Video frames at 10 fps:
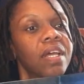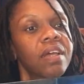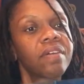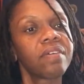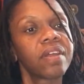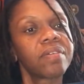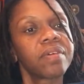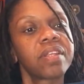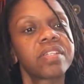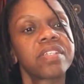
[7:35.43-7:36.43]
All right, we're
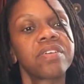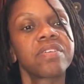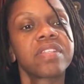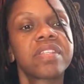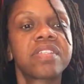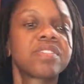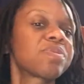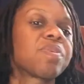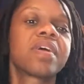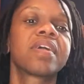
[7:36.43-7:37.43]
gonna turn it this
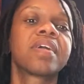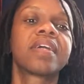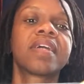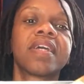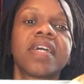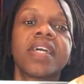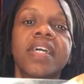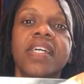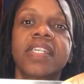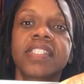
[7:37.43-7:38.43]
way.
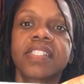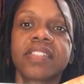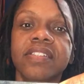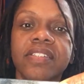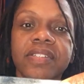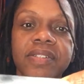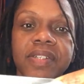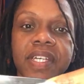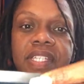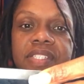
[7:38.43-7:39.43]
So
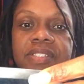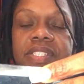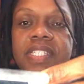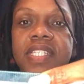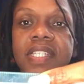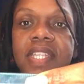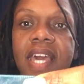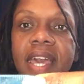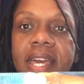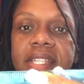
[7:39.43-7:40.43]
can you see
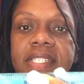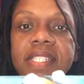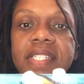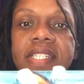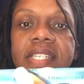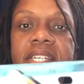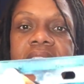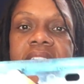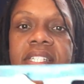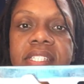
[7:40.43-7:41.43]
that?
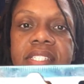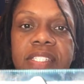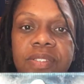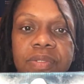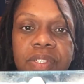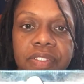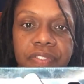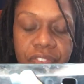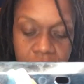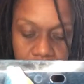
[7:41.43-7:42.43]
This is where the
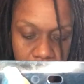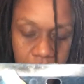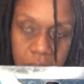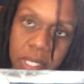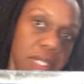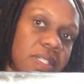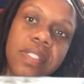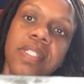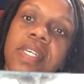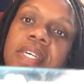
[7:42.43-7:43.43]
finger is.